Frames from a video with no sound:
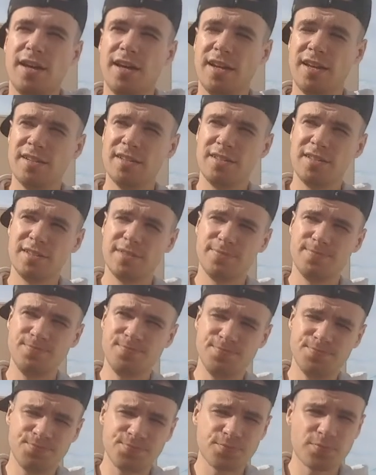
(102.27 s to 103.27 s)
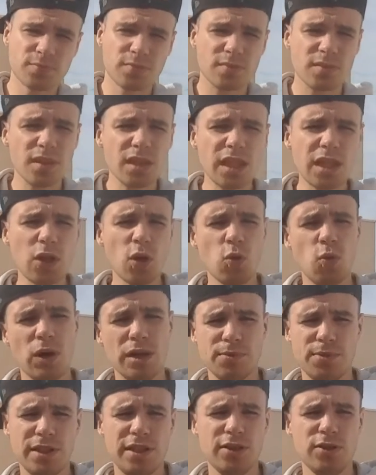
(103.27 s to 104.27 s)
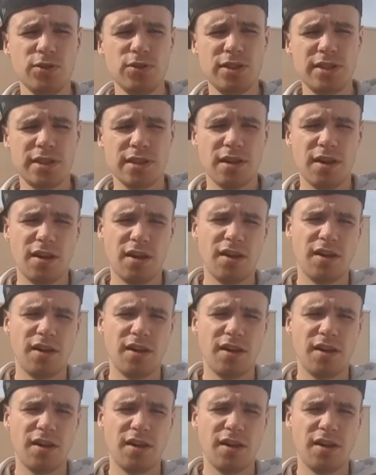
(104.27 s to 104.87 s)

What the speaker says: And when we use